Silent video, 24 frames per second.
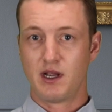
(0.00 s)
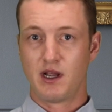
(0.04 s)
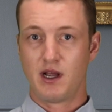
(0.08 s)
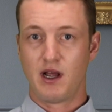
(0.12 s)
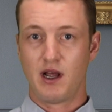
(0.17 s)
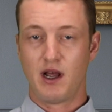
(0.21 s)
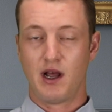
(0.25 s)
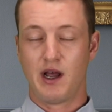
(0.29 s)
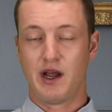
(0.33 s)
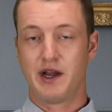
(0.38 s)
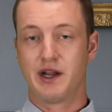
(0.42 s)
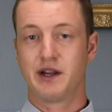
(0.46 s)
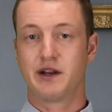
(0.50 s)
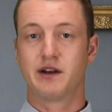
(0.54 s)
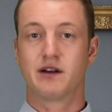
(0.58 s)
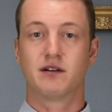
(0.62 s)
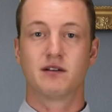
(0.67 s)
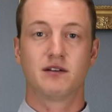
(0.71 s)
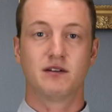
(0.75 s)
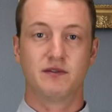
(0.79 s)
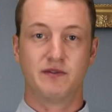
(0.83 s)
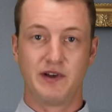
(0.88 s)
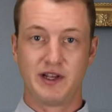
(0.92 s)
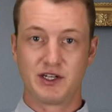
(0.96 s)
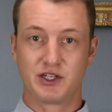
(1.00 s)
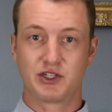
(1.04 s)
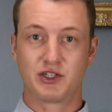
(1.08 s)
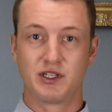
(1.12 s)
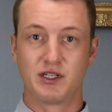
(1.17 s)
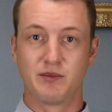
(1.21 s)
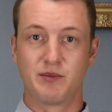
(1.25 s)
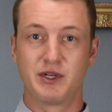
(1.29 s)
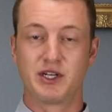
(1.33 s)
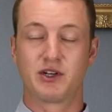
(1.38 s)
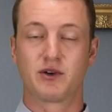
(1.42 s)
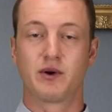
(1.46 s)
and it'll
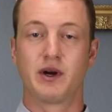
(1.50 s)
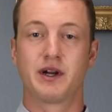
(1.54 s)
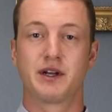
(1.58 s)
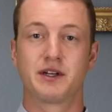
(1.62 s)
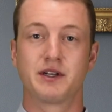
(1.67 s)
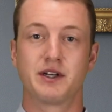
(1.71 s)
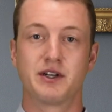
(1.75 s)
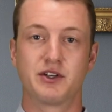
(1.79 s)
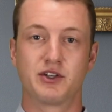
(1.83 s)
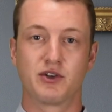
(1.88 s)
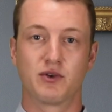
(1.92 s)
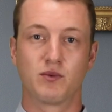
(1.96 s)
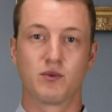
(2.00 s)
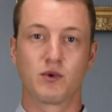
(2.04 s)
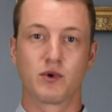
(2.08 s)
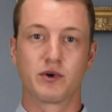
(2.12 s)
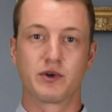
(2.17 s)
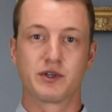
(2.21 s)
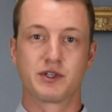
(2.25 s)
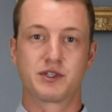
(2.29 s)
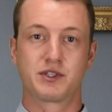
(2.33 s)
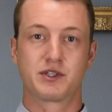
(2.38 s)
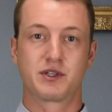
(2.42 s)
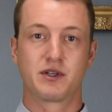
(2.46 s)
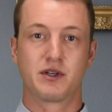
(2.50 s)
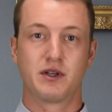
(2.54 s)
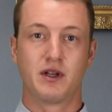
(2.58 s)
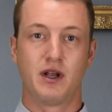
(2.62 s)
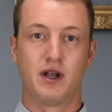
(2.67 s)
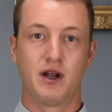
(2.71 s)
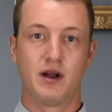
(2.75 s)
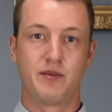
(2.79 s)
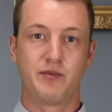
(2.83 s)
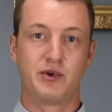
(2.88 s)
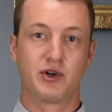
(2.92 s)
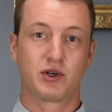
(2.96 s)
eventually be credited towards
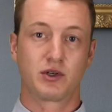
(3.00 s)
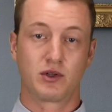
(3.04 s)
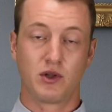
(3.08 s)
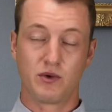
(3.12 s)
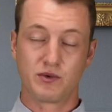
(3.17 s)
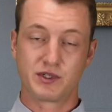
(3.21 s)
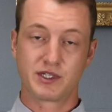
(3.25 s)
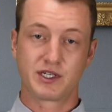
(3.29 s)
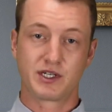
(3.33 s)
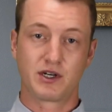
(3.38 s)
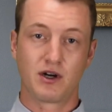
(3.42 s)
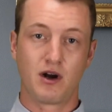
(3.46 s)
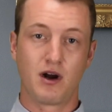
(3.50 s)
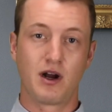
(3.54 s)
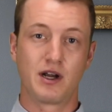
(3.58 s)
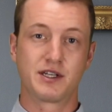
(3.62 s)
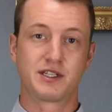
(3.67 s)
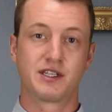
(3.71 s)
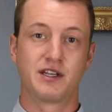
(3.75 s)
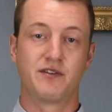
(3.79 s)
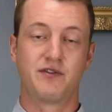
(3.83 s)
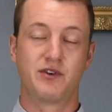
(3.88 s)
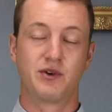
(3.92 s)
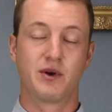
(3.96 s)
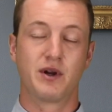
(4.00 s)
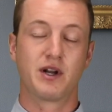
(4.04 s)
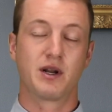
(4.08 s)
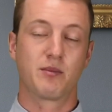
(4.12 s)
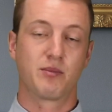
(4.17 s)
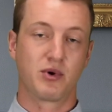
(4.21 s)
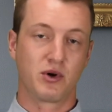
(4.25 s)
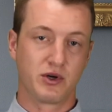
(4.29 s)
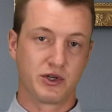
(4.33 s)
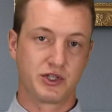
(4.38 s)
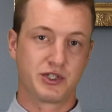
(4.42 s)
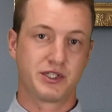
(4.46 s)
your closing costs if you end up
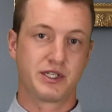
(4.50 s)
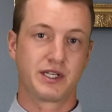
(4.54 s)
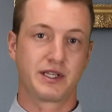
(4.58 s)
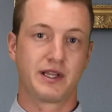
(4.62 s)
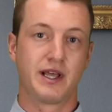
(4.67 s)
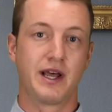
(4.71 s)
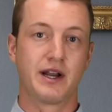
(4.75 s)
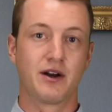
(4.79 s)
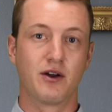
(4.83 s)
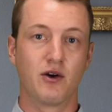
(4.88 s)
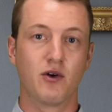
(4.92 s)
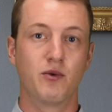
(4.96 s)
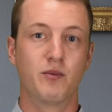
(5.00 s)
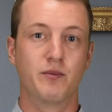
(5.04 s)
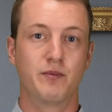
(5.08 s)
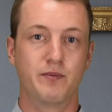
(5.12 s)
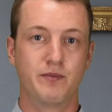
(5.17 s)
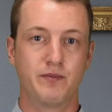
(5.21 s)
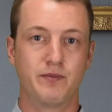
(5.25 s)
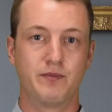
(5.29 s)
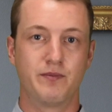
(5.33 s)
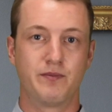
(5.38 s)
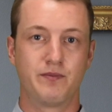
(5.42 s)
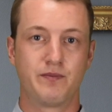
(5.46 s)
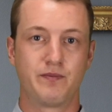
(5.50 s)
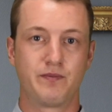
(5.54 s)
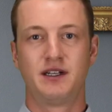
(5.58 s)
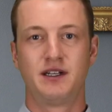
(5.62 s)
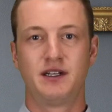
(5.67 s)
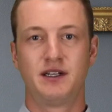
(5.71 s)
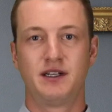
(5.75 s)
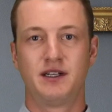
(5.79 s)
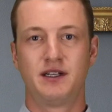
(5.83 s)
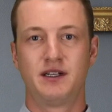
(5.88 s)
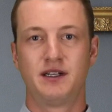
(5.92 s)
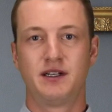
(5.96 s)
purchasing that home.
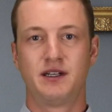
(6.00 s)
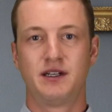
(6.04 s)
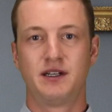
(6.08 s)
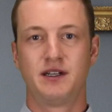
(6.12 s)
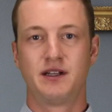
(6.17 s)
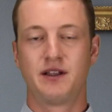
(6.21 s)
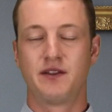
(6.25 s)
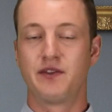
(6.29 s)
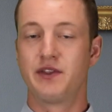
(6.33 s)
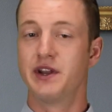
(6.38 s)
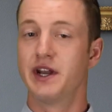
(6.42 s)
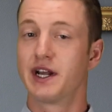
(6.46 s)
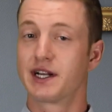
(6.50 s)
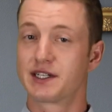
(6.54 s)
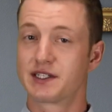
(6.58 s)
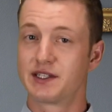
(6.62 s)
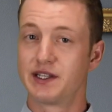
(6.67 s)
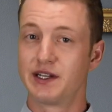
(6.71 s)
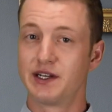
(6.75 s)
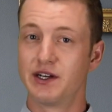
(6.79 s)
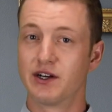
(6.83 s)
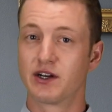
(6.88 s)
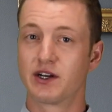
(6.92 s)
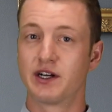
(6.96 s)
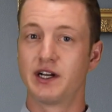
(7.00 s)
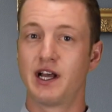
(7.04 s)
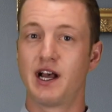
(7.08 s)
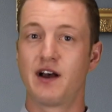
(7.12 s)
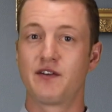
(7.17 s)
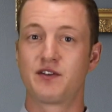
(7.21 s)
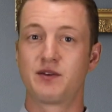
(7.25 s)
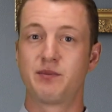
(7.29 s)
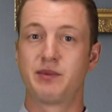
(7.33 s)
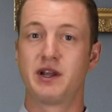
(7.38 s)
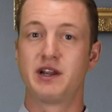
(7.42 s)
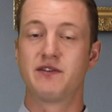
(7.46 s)
The next thing you're going to
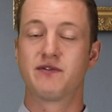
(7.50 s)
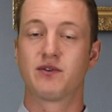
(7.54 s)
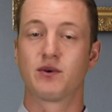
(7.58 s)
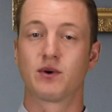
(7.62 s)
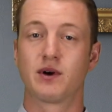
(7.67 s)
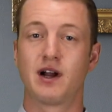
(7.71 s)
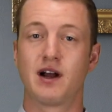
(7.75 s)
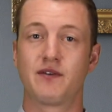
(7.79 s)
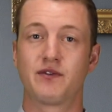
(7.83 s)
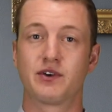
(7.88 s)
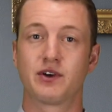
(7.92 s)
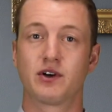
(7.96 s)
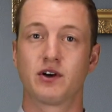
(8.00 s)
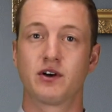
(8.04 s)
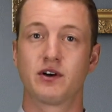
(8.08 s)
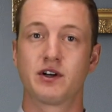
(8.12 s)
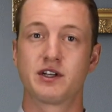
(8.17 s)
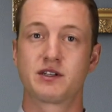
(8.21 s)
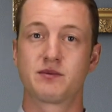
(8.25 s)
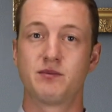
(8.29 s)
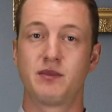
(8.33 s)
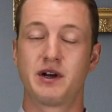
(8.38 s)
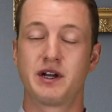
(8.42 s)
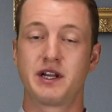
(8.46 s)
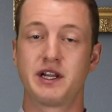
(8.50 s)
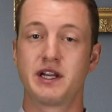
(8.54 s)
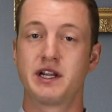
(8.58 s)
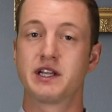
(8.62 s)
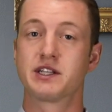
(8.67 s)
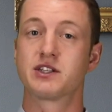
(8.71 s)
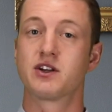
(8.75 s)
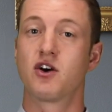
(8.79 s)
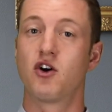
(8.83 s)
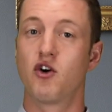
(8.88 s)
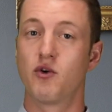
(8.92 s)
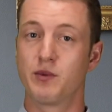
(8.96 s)
have to pay for after earnest money
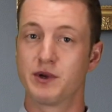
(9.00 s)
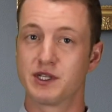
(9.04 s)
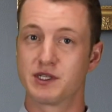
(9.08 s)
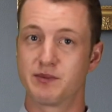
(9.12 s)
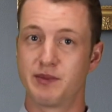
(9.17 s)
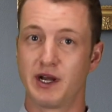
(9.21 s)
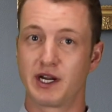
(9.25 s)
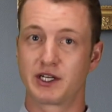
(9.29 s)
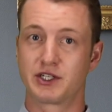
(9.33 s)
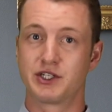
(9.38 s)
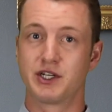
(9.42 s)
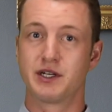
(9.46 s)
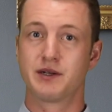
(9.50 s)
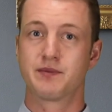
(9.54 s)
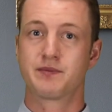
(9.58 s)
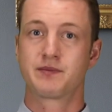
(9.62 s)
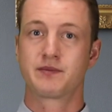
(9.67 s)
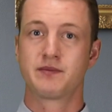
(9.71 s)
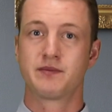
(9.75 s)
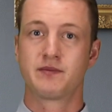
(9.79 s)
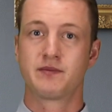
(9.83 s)
is a home inspection.